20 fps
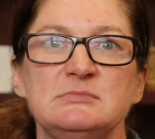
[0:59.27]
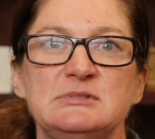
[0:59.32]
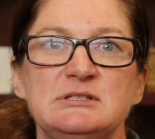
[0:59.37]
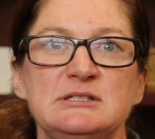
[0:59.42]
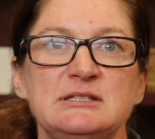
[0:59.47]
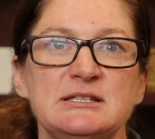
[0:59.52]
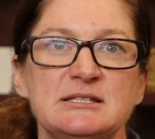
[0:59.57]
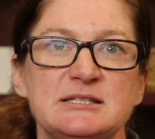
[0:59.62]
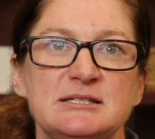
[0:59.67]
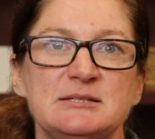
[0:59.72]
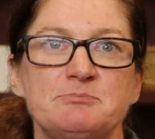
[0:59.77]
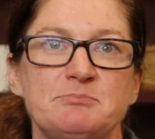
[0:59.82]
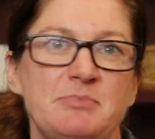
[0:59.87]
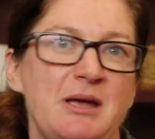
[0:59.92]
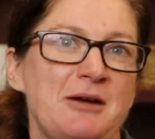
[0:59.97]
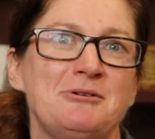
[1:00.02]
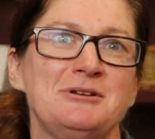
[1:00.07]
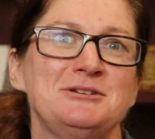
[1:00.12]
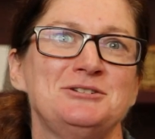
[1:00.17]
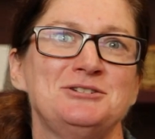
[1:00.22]

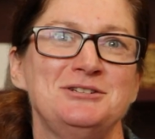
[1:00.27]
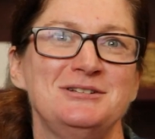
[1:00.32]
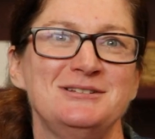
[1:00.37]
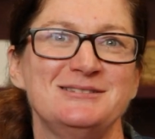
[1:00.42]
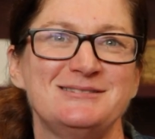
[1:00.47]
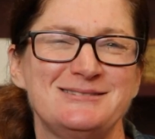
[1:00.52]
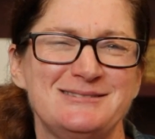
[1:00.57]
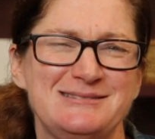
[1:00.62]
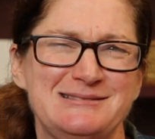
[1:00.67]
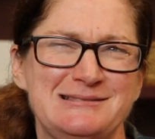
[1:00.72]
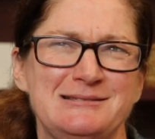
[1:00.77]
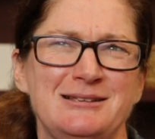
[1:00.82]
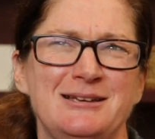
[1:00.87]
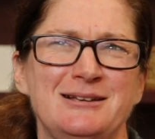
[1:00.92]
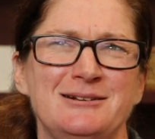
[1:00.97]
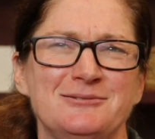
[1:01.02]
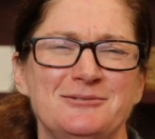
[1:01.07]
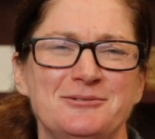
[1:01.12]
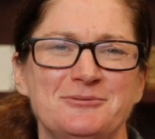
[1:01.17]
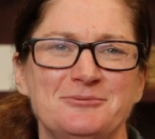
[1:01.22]
disparities. I
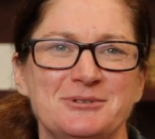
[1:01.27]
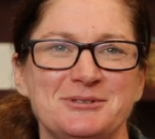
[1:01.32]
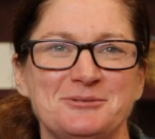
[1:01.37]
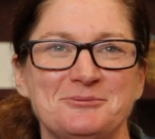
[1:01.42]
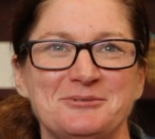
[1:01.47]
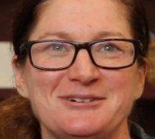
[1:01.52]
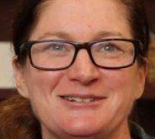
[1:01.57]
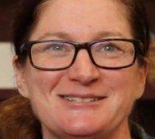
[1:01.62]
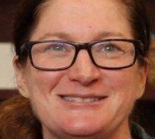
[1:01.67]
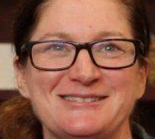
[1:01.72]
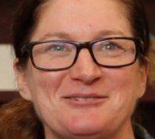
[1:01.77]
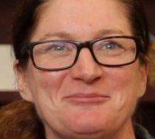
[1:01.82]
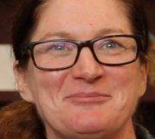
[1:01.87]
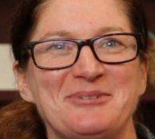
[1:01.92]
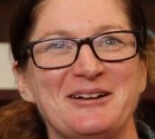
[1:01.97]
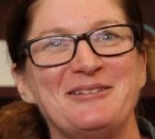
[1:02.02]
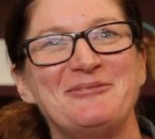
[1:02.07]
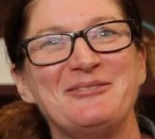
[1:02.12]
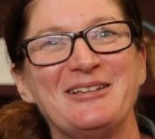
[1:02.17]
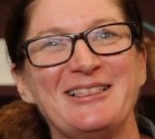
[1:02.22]
don't know what the word is there,
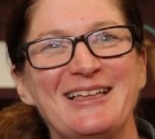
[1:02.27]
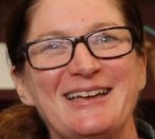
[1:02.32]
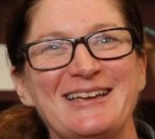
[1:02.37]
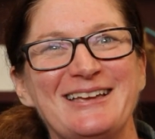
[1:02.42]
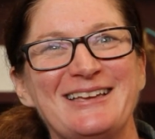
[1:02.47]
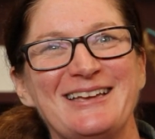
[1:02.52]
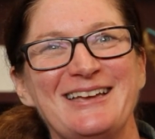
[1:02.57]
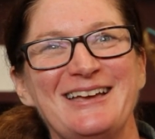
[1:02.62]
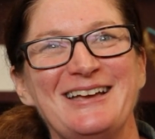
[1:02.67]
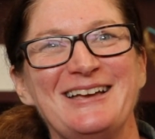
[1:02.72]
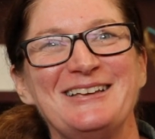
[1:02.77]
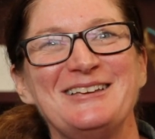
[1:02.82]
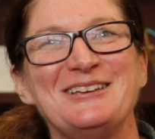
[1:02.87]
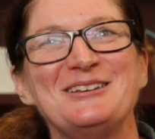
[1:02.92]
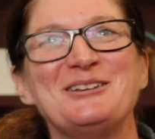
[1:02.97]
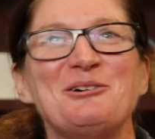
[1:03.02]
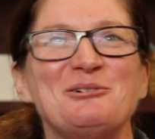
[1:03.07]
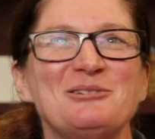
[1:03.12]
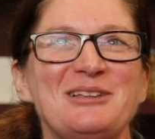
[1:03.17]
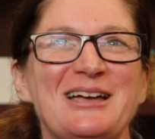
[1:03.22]
but like,
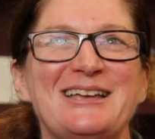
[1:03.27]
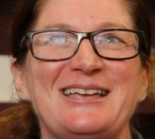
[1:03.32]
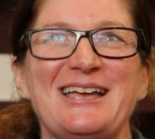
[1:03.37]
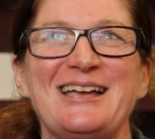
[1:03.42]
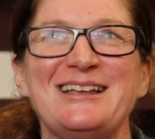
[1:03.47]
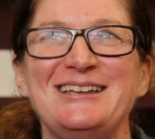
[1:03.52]
like